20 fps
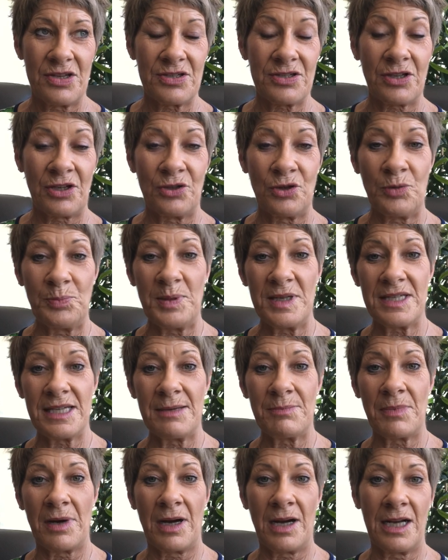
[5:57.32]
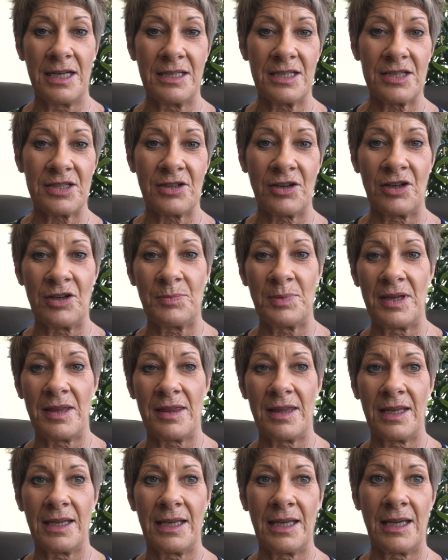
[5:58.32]
So, your busy mind is going to be
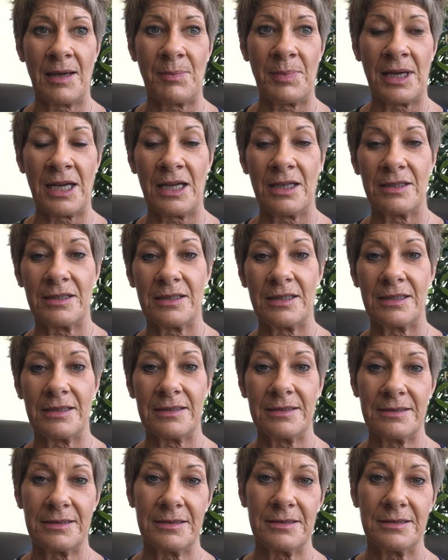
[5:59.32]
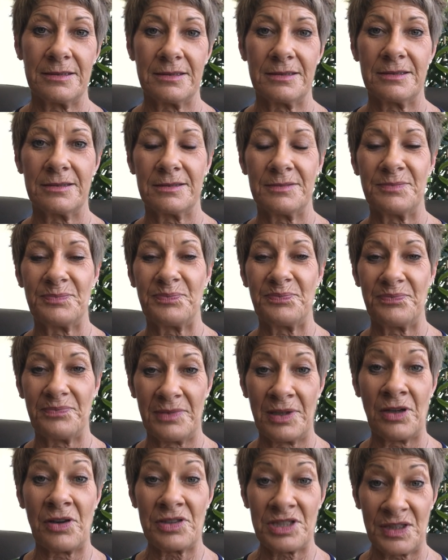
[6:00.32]
thinking about
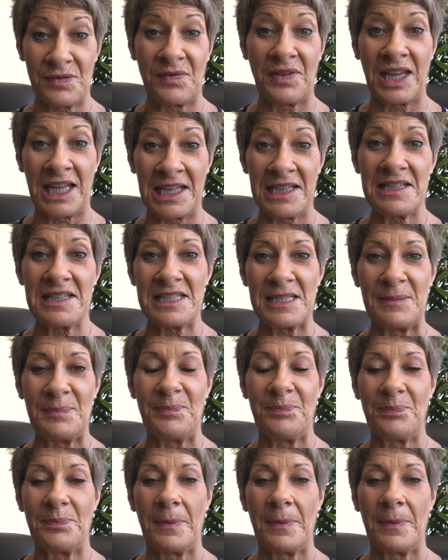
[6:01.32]
lots of things.